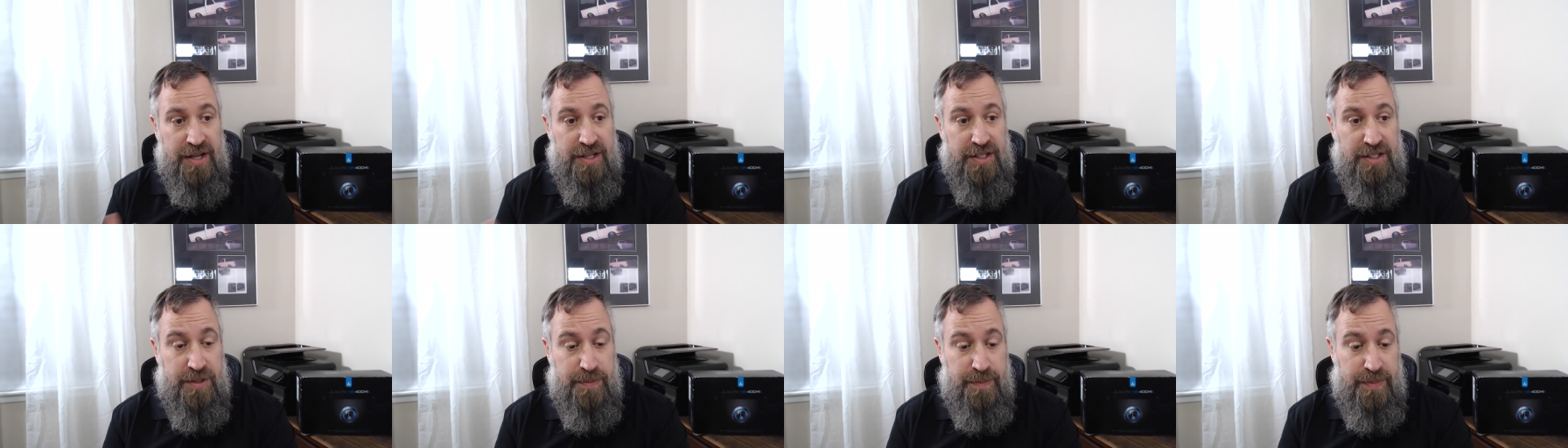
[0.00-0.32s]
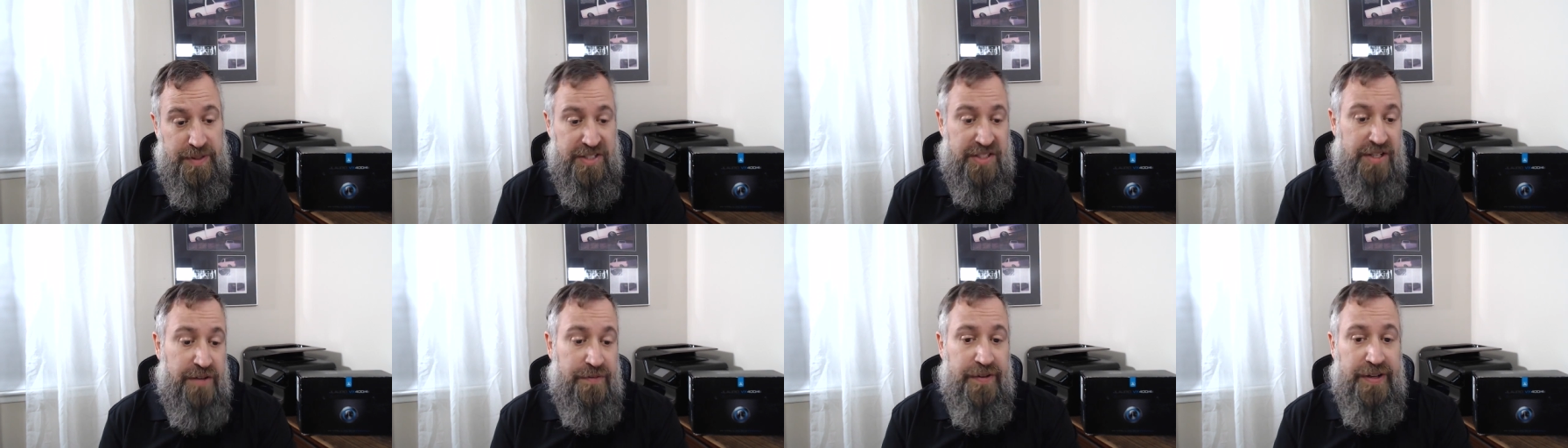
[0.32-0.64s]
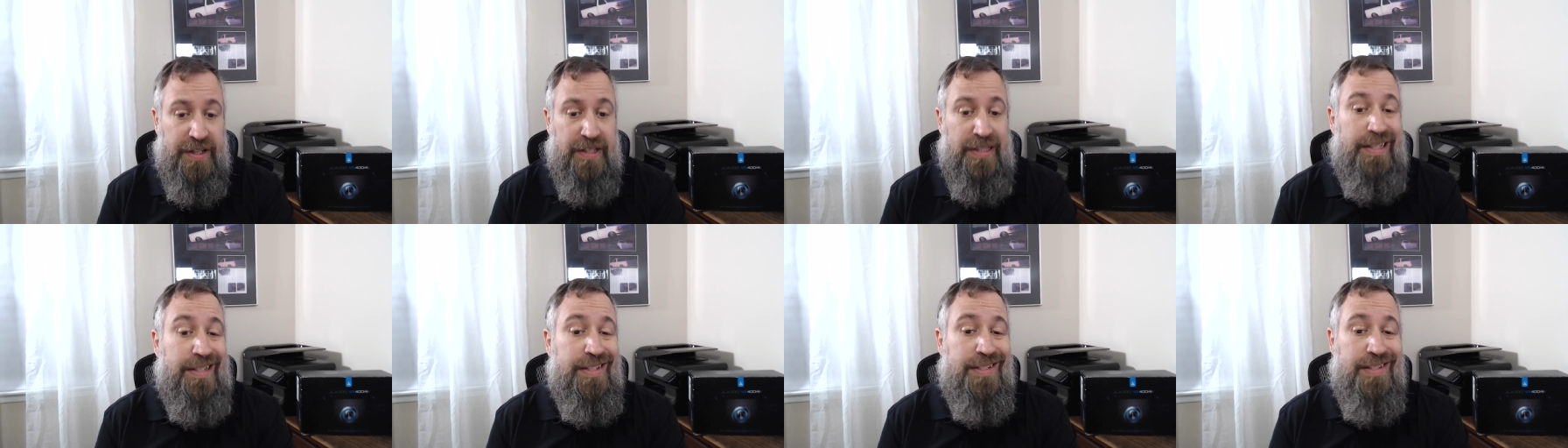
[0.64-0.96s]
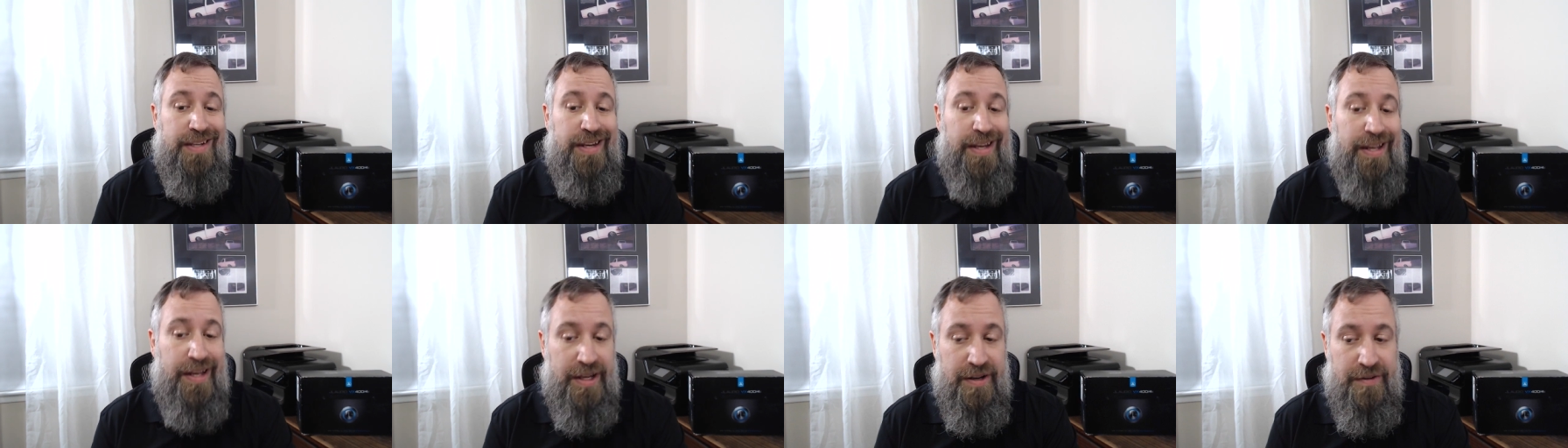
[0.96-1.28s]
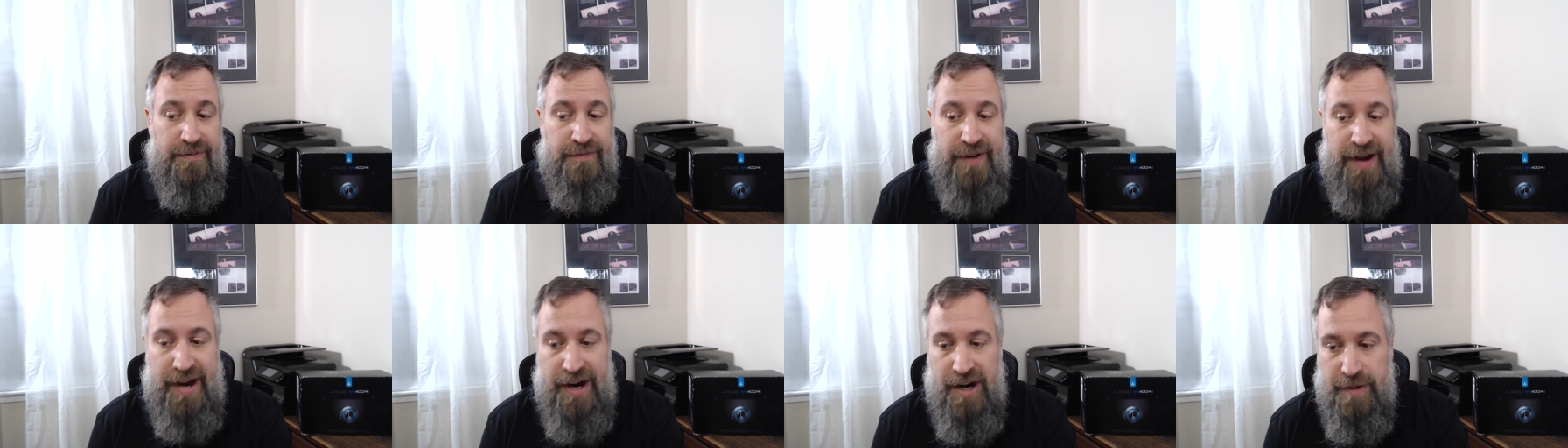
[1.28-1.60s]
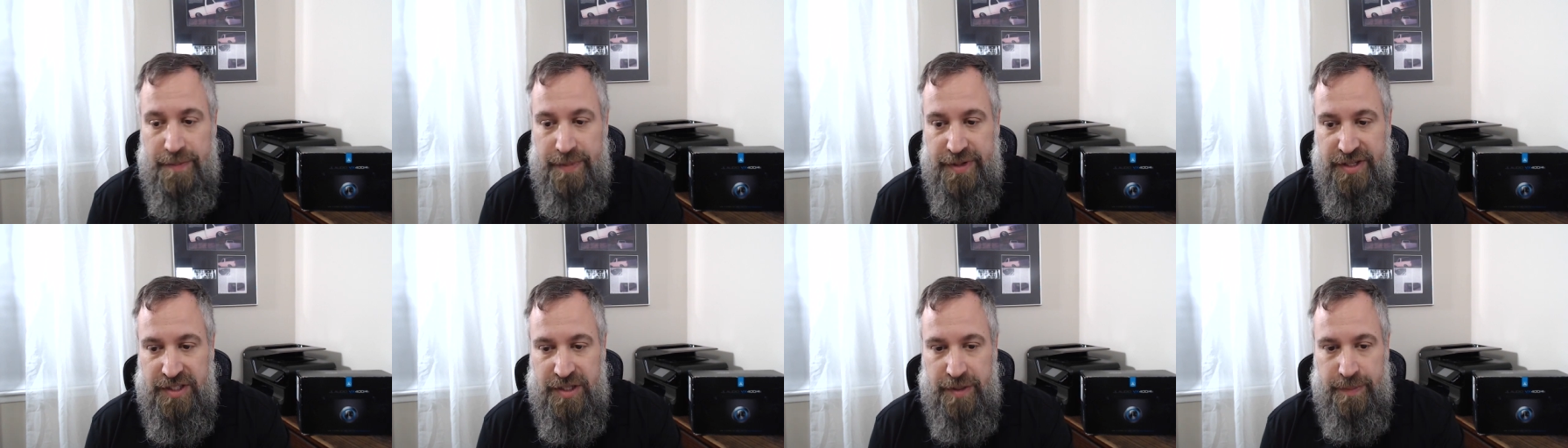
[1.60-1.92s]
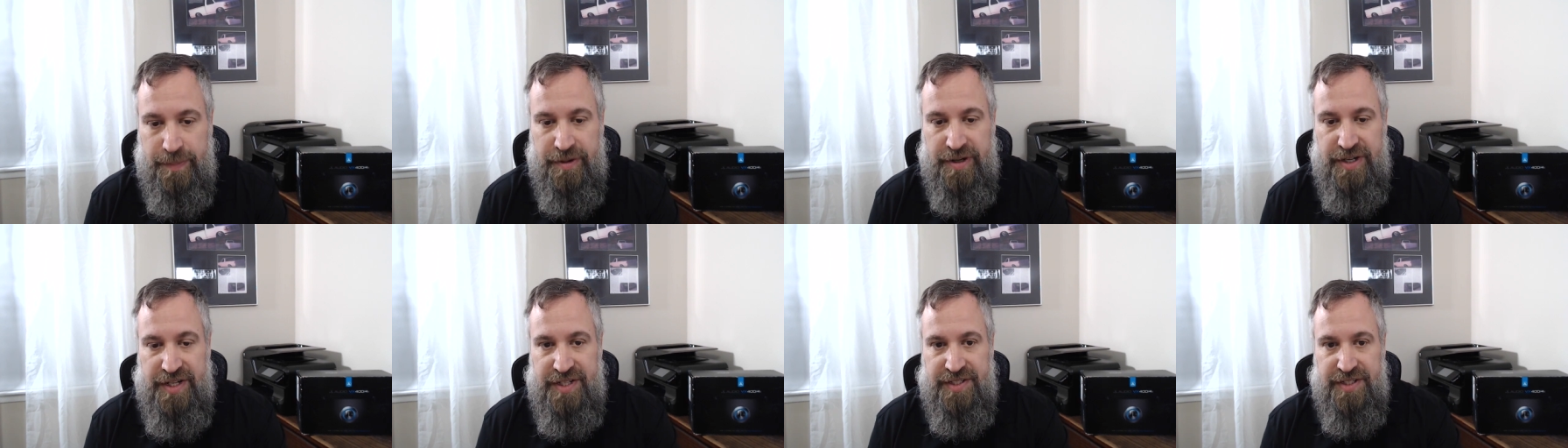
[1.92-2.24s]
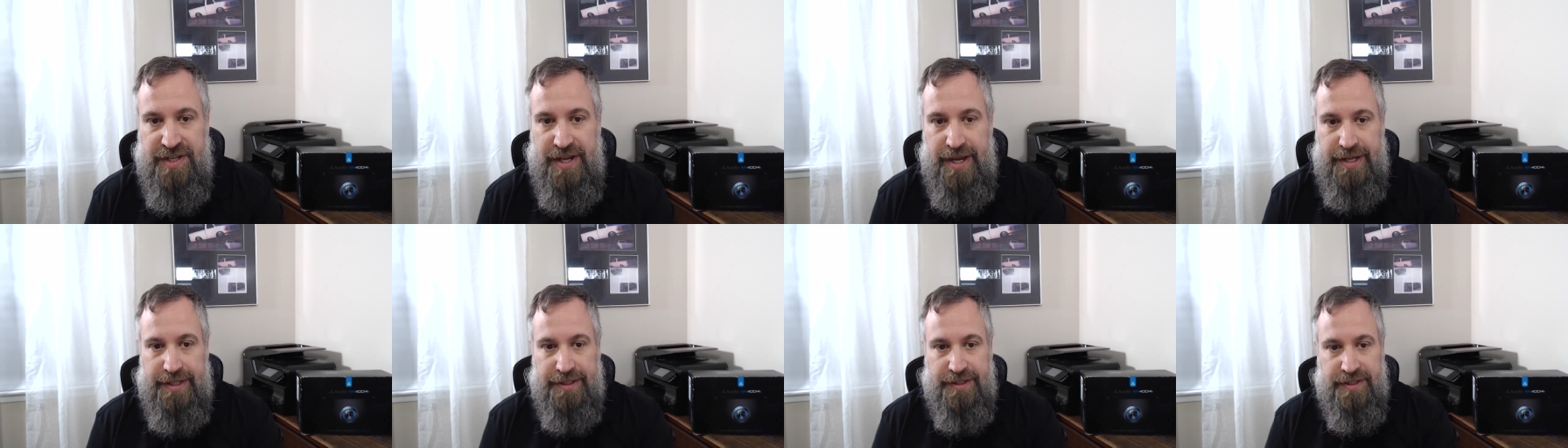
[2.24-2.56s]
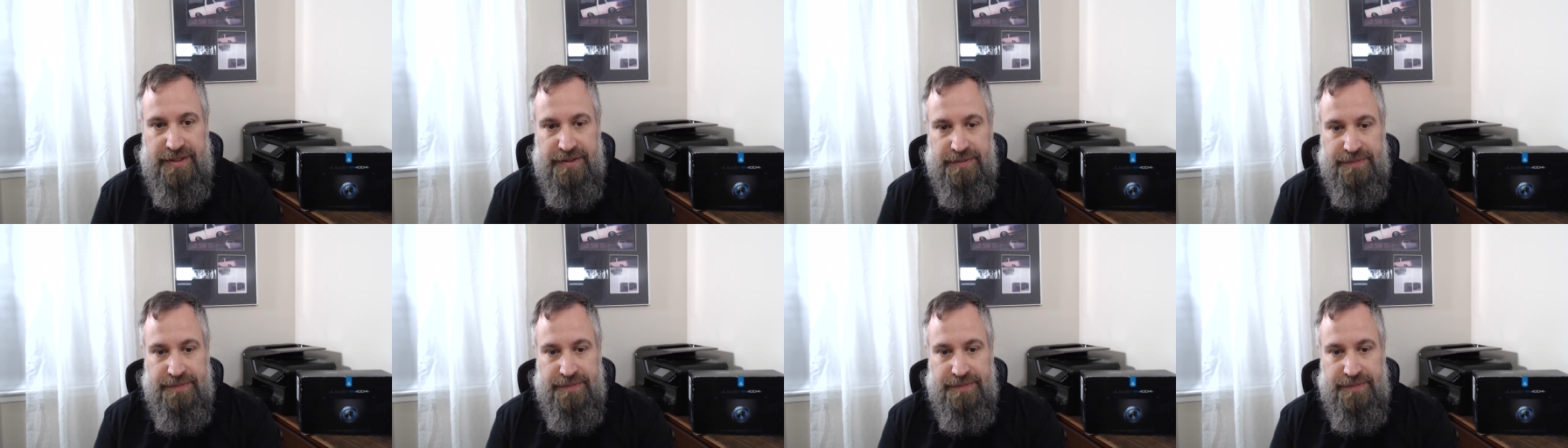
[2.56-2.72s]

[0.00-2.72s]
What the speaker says: specific listening environment a preset.